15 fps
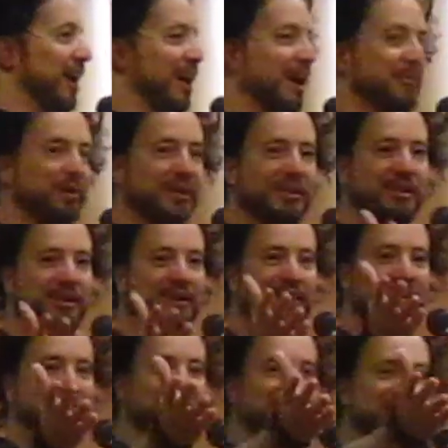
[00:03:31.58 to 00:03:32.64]
I mean,
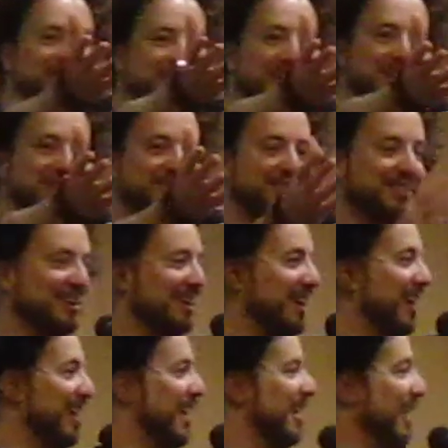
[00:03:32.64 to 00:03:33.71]
thanks.
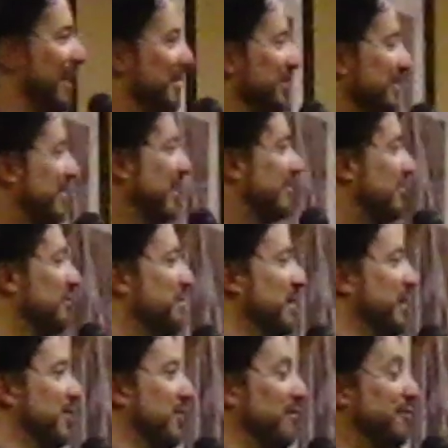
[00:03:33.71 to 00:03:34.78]
I mean, that to
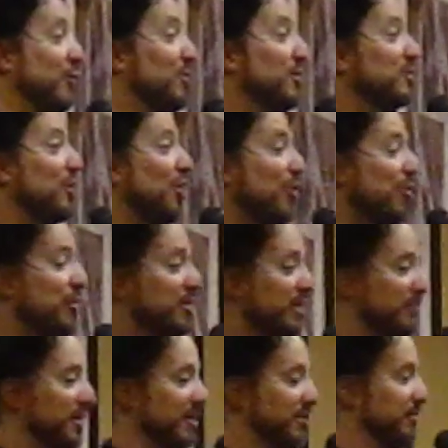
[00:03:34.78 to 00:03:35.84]
me, you know, I've always heard
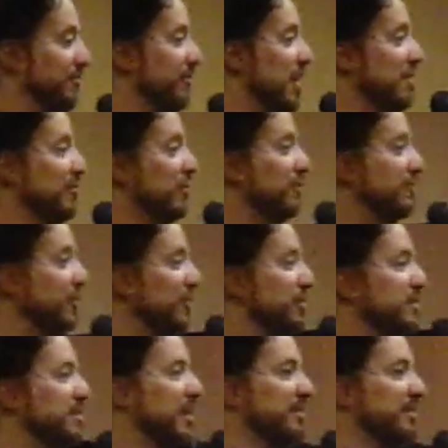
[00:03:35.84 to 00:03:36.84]
about the 501st.